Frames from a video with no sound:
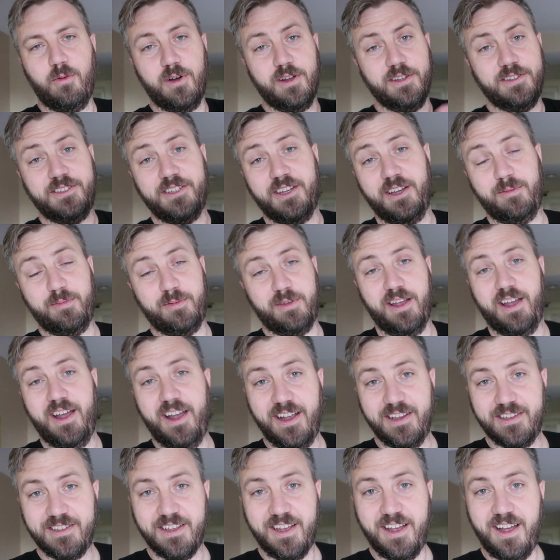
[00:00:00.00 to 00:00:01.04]
What's up,
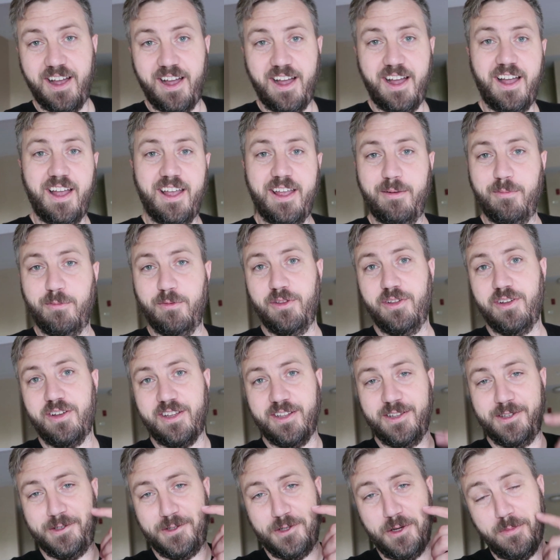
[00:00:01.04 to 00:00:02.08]
guys? I am
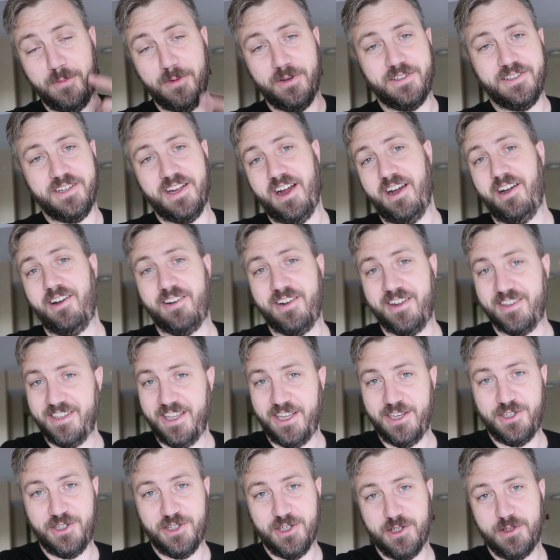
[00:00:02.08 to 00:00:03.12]
looking super tired
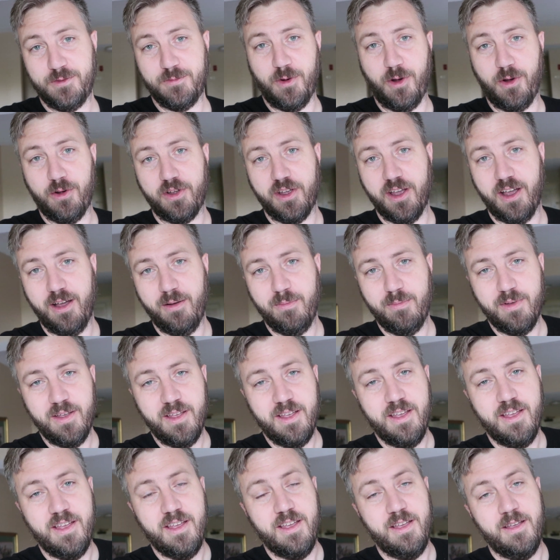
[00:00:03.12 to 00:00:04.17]
because I just woke up
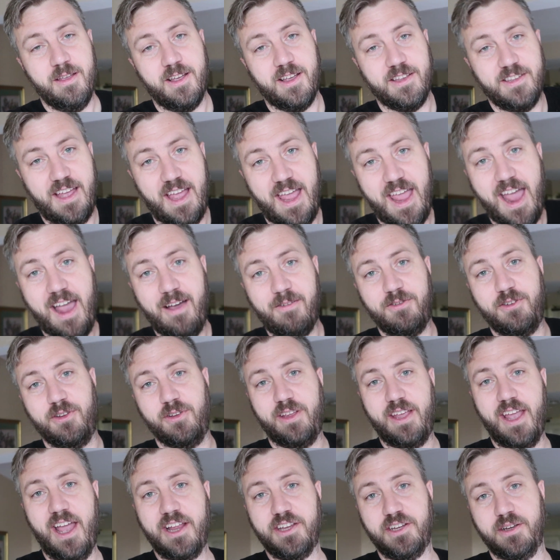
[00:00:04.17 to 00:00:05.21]
because I have
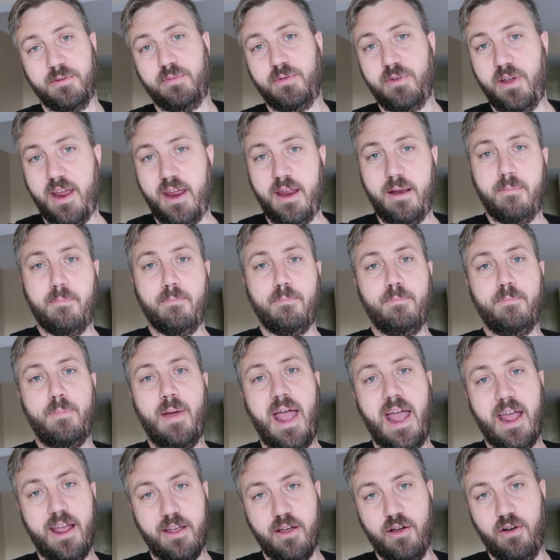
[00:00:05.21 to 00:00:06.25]
to catch a plane
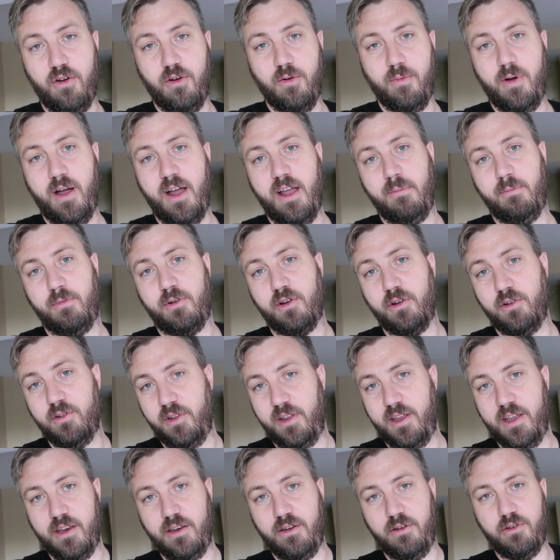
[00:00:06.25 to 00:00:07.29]
back home. I'm
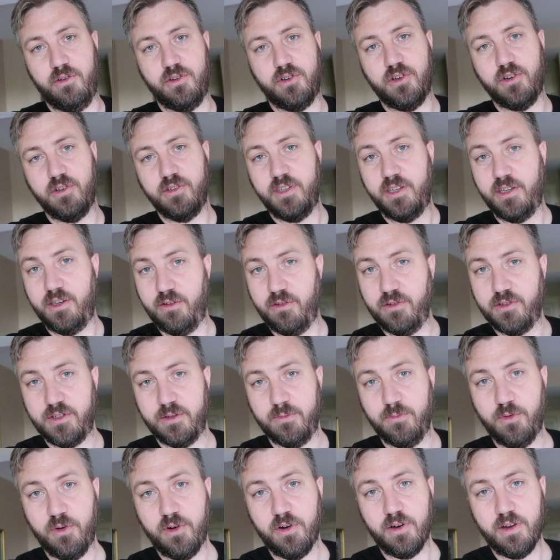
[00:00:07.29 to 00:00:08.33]
currently in New Jersey doing
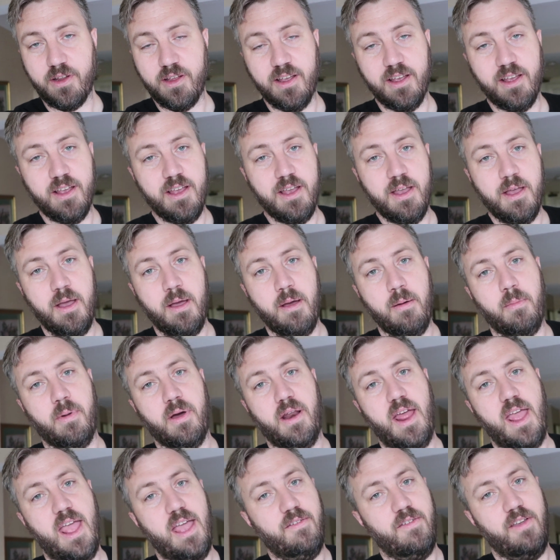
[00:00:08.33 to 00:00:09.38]
some work,
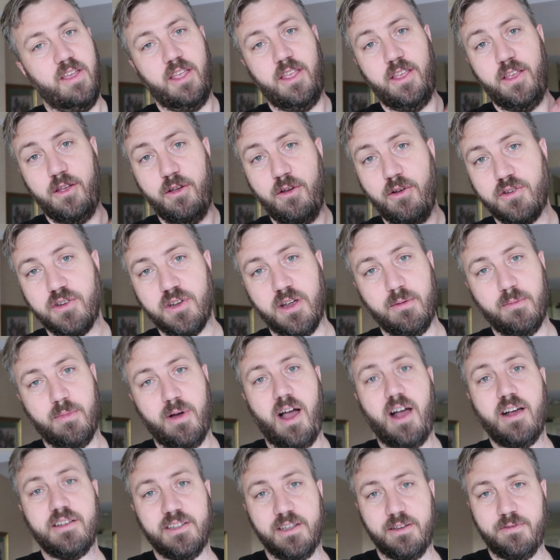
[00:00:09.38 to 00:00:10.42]
but I have a huge
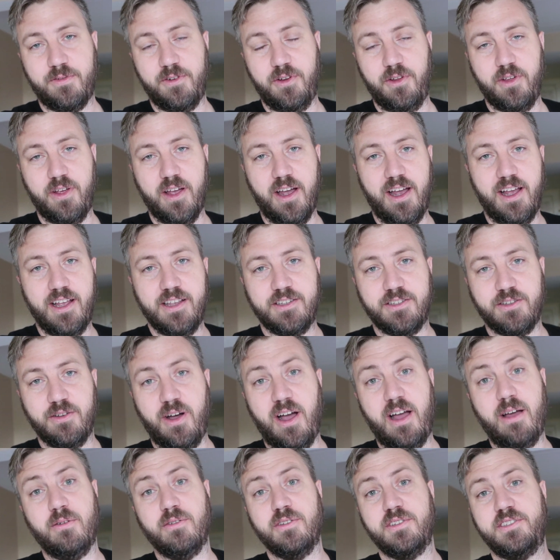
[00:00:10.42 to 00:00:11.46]
unboxing for you guys,
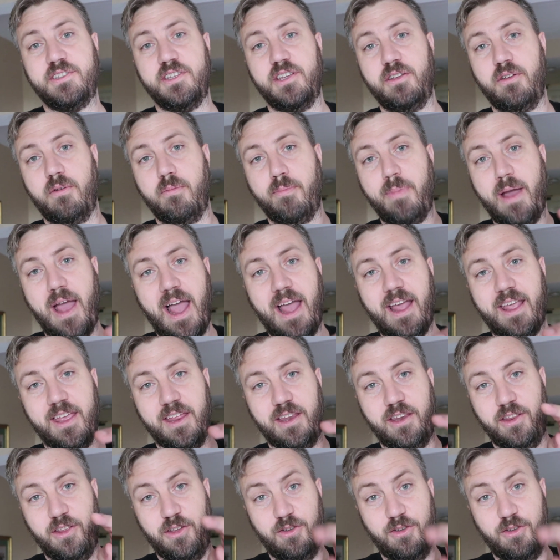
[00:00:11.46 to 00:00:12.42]
so I will see you back